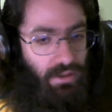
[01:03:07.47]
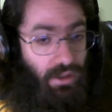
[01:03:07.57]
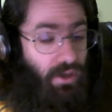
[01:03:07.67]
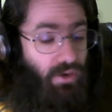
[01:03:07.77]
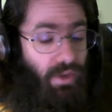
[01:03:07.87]

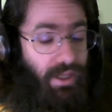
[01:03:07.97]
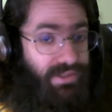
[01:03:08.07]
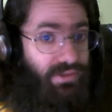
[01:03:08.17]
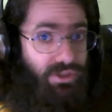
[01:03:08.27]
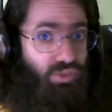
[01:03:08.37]
I don't know why.
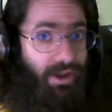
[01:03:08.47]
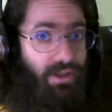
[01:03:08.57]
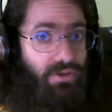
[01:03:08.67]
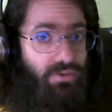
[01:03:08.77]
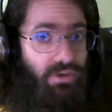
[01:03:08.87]
It's brand
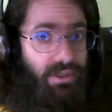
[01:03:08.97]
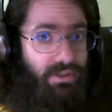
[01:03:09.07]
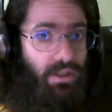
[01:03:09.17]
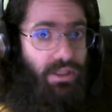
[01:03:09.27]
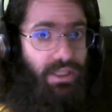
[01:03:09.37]
new. It's
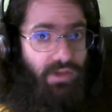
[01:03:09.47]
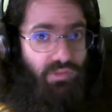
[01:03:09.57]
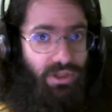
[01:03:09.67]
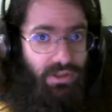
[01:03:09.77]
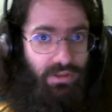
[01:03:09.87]
not like I've
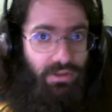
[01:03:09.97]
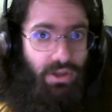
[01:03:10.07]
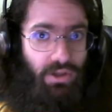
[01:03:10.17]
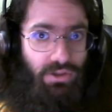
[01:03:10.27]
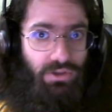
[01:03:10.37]
been
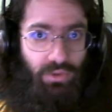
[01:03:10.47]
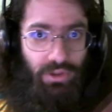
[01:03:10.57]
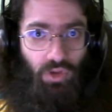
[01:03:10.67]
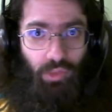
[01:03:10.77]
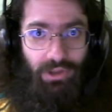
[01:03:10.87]

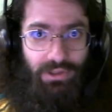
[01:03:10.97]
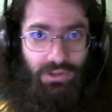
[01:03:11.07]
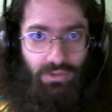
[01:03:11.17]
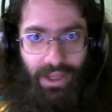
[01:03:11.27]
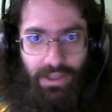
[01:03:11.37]
doing a whole bunch
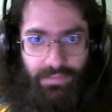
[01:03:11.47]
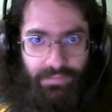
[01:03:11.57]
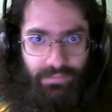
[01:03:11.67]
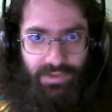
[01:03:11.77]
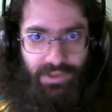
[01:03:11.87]
of
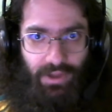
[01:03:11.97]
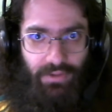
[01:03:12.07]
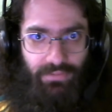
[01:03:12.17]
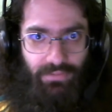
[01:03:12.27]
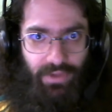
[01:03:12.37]
random
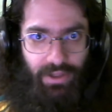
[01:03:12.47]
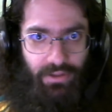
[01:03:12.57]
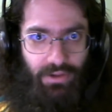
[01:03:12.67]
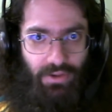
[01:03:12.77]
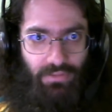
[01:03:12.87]
stuff and,
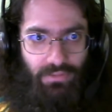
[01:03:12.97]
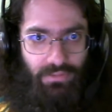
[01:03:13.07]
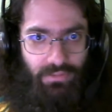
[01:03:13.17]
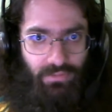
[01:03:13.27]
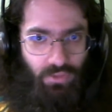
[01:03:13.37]
you know,
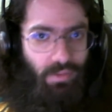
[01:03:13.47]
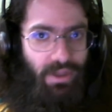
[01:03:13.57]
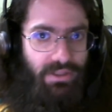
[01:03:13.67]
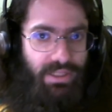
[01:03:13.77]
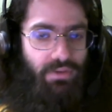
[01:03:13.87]
4
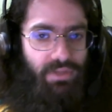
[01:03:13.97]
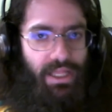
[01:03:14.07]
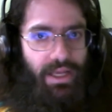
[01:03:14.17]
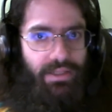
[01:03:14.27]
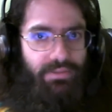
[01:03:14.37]
months down the
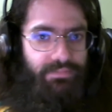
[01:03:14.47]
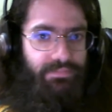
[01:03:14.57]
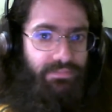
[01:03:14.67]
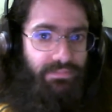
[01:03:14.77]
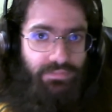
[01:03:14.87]
line,
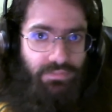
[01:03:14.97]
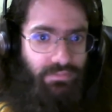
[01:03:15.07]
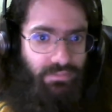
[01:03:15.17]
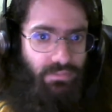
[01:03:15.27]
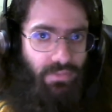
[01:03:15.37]

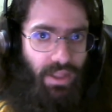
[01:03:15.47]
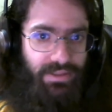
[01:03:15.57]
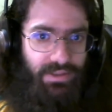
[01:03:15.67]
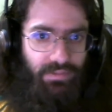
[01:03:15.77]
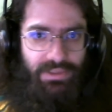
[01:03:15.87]

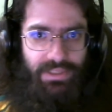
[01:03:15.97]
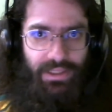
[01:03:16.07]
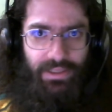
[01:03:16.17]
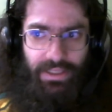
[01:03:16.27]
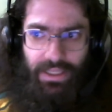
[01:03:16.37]
some
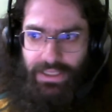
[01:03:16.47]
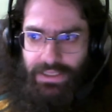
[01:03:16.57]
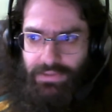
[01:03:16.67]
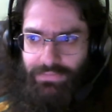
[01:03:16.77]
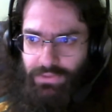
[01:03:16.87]
setting that I
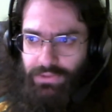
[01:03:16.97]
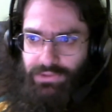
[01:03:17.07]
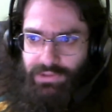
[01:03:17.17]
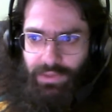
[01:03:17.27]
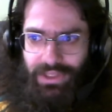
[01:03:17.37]
did for
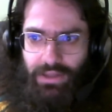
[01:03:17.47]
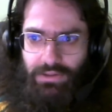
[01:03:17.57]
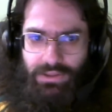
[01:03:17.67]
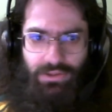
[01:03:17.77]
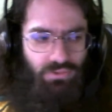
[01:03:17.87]
something
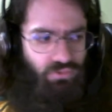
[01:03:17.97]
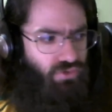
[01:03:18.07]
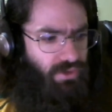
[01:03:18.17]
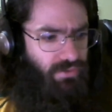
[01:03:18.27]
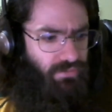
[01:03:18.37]
else to
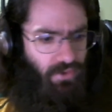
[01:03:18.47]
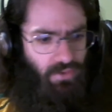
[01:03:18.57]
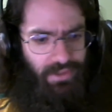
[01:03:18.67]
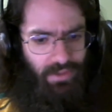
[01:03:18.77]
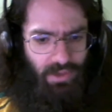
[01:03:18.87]
root the
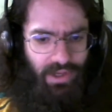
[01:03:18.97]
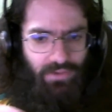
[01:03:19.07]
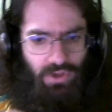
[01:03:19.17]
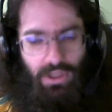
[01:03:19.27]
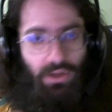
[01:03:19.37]
phone and
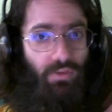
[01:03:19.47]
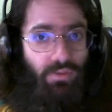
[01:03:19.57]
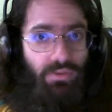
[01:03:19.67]
whatever. No.